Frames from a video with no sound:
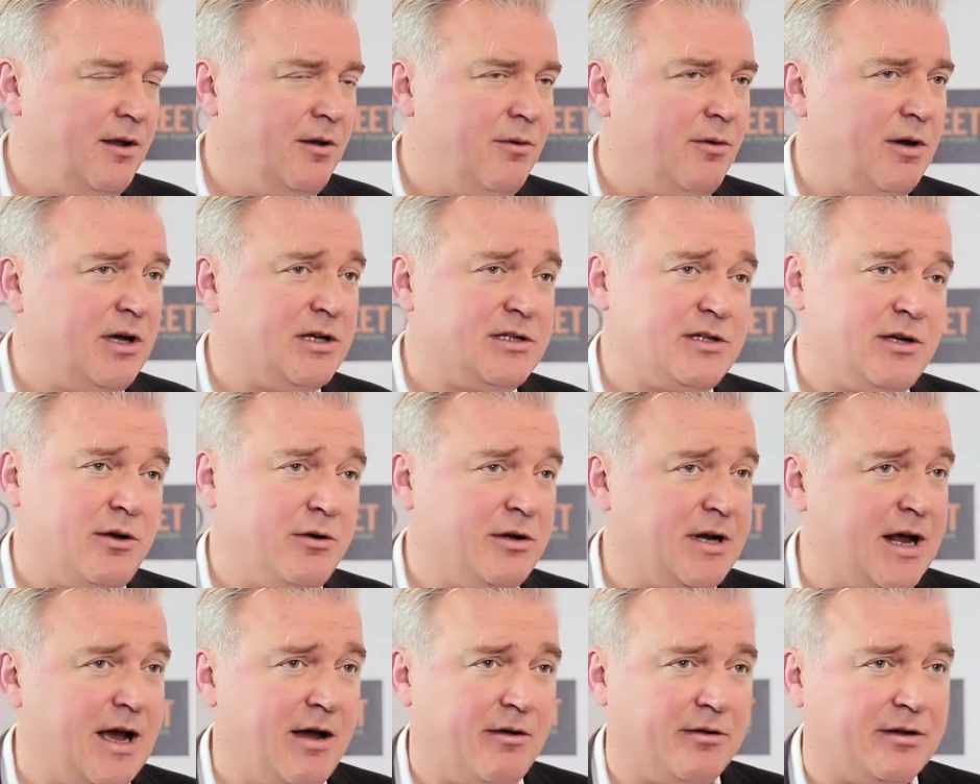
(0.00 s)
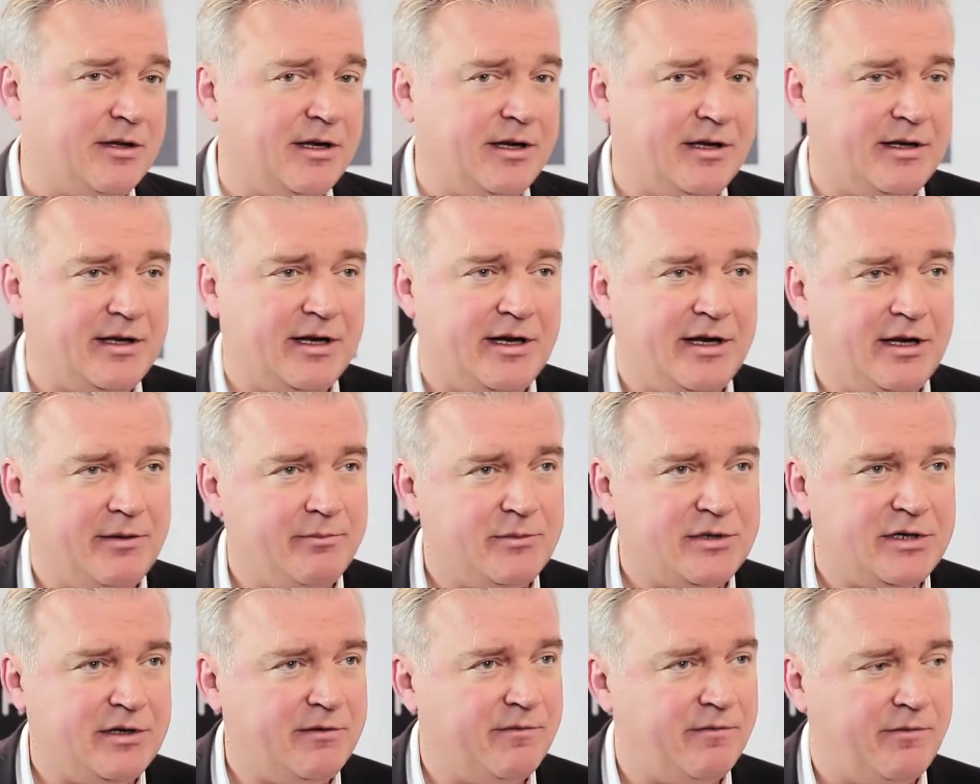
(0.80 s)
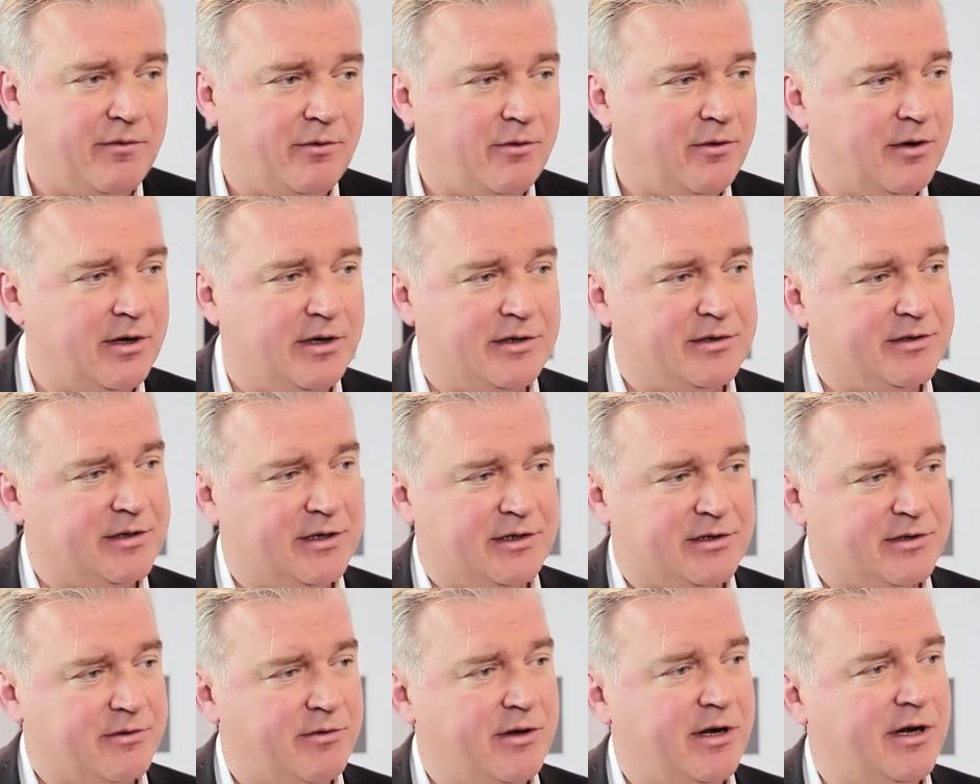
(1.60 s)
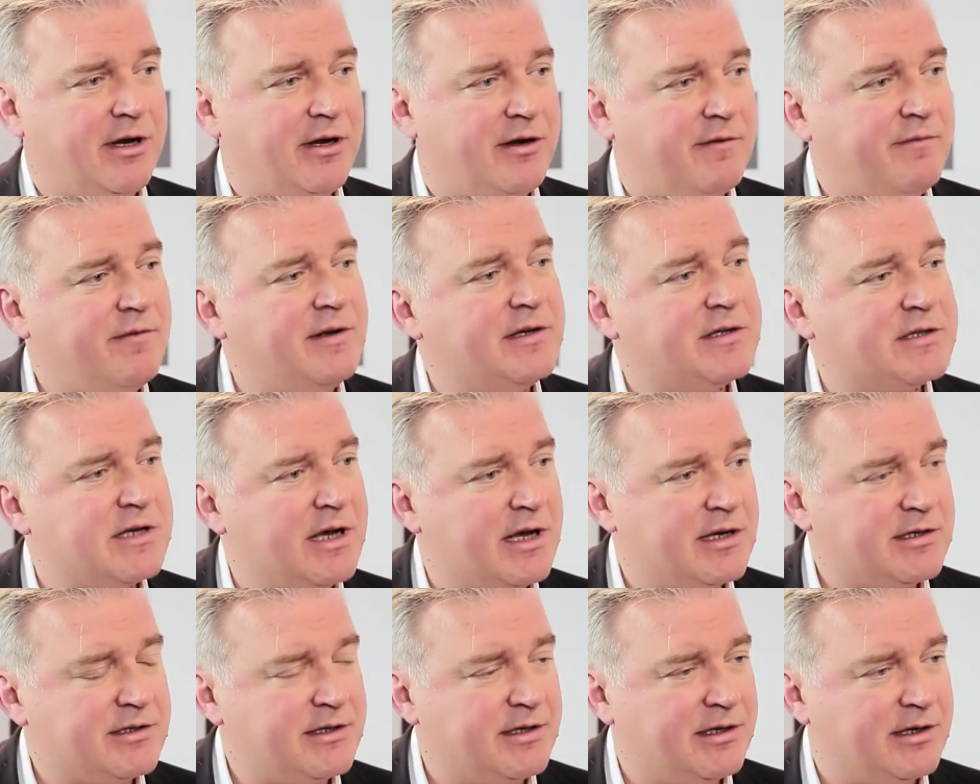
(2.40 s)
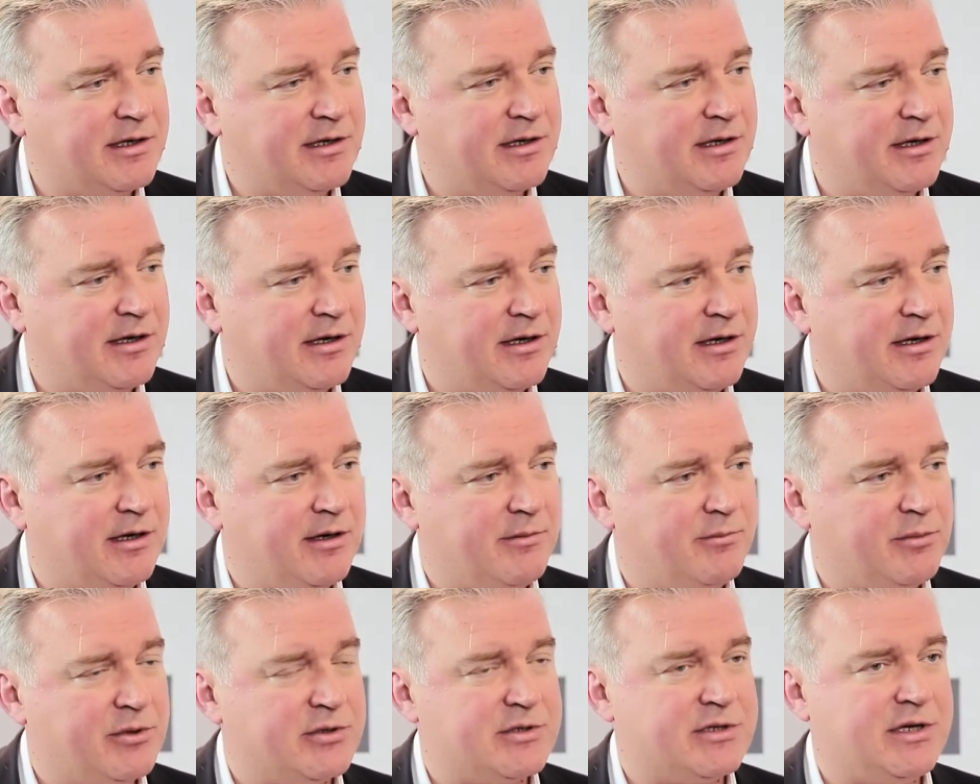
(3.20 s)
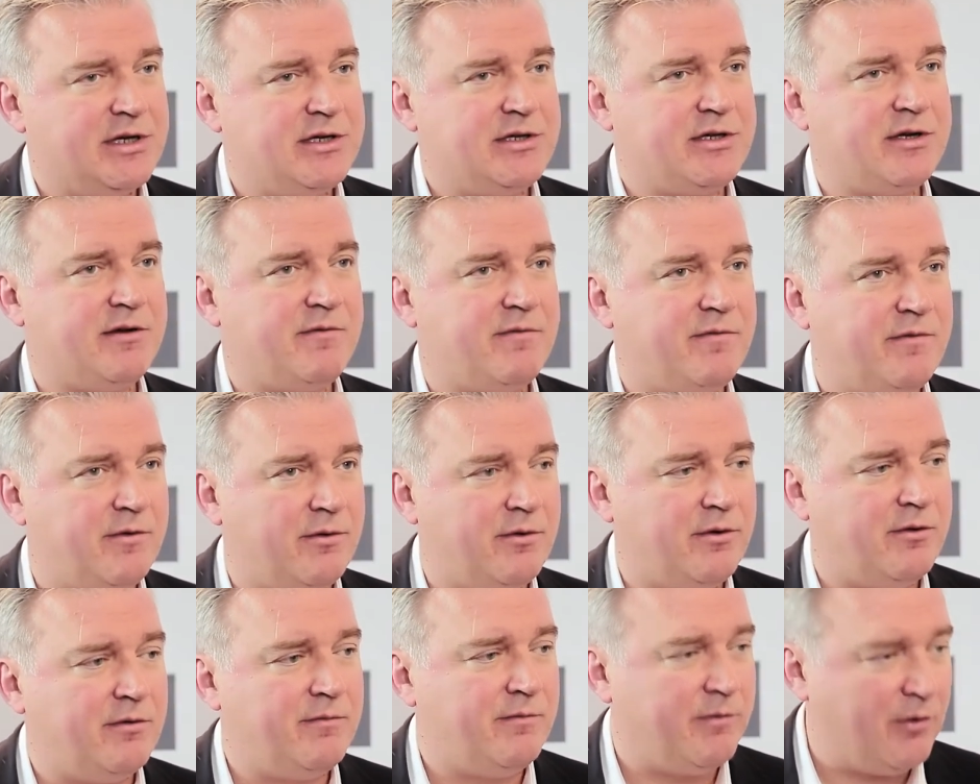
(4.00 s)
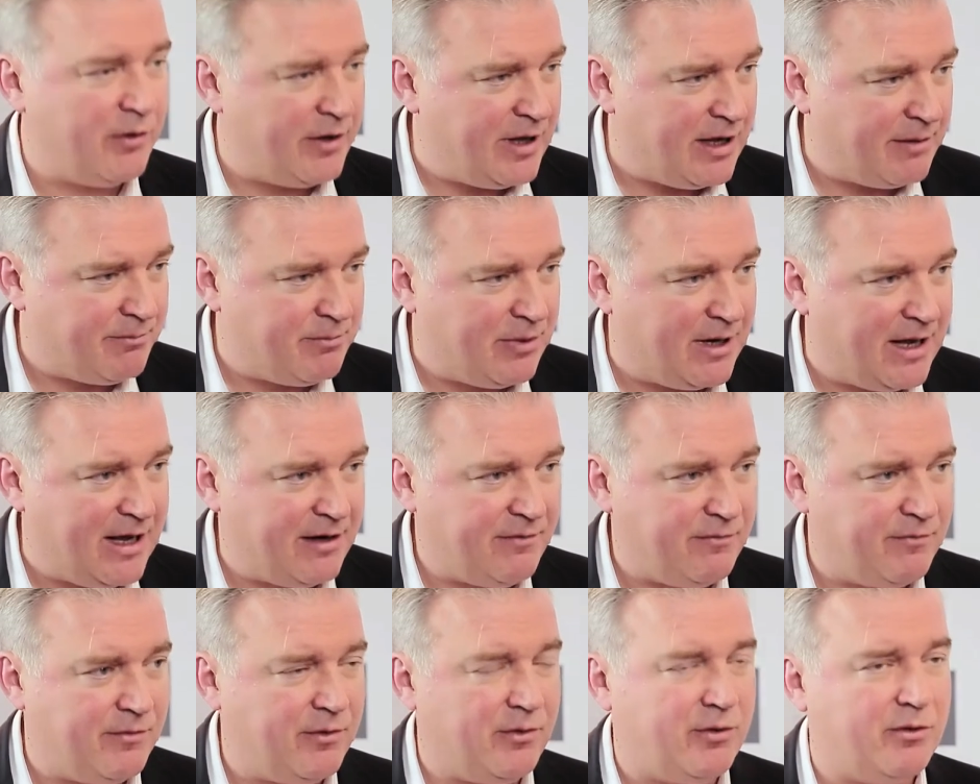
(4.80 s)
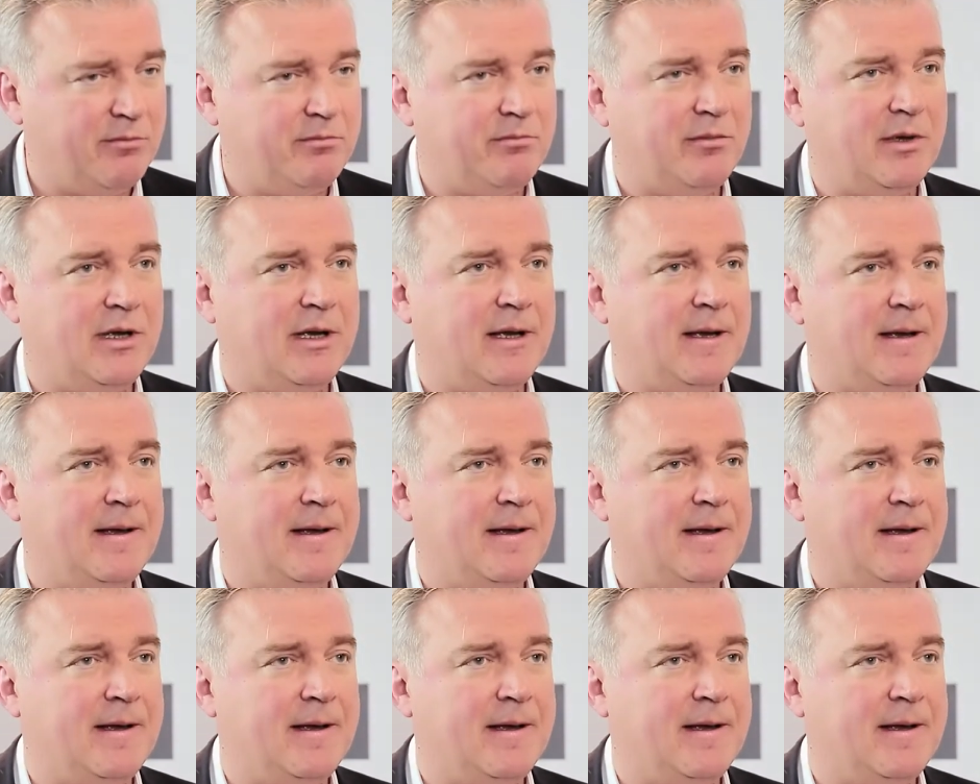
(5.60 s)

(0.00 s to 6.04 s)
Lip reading: Well, there's no doubt that MT4 has created a fantastic position for that platform.